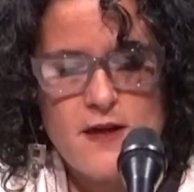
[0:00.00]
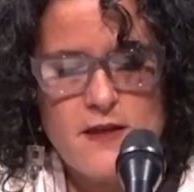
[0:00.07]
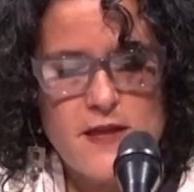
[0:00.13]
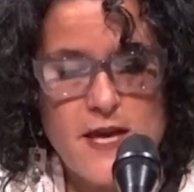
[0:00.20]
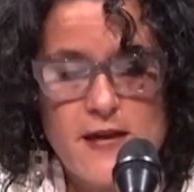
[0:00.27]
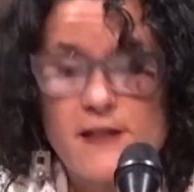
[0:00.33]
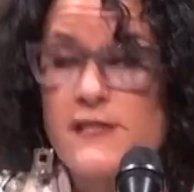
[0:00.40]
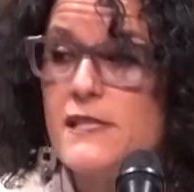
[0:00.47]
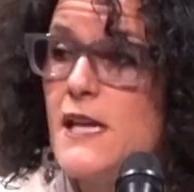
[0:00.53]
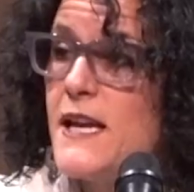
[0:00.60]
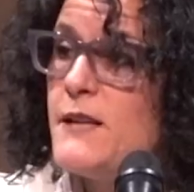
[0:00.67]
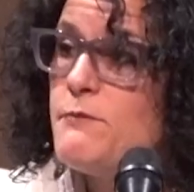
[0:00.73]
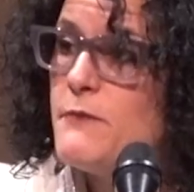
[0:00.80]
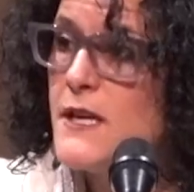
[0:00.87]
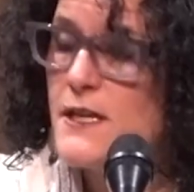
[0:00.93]
the
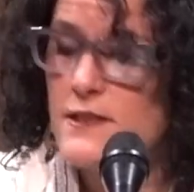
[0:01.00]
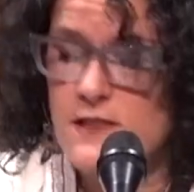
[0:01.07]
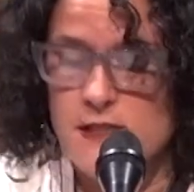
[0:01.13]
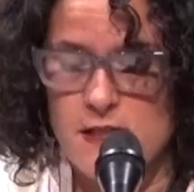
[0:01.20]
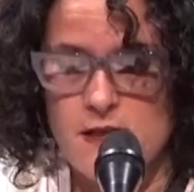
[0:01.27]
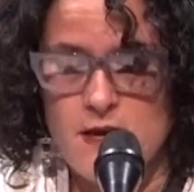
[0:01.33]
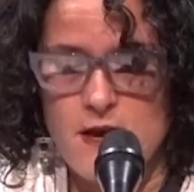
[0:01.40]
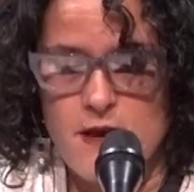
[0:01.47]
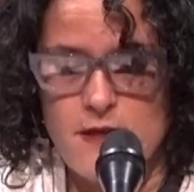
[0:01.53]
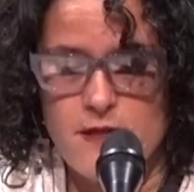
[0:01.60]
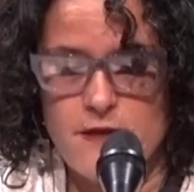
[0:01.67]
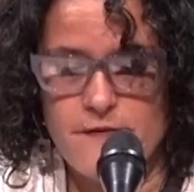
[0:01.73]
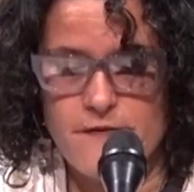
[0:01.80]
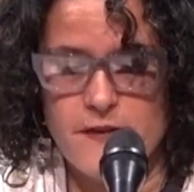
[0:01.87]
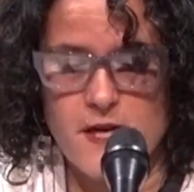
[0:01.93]
excitement,
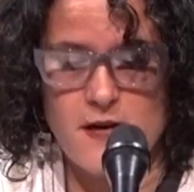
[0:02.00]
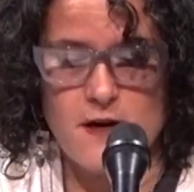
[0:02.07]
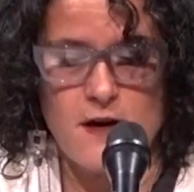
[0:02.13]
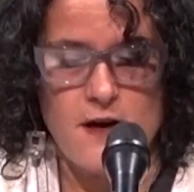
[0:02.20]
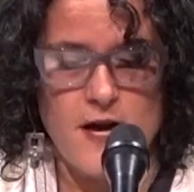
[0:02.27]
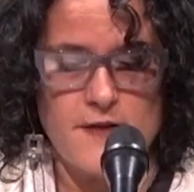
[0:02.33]
the fear,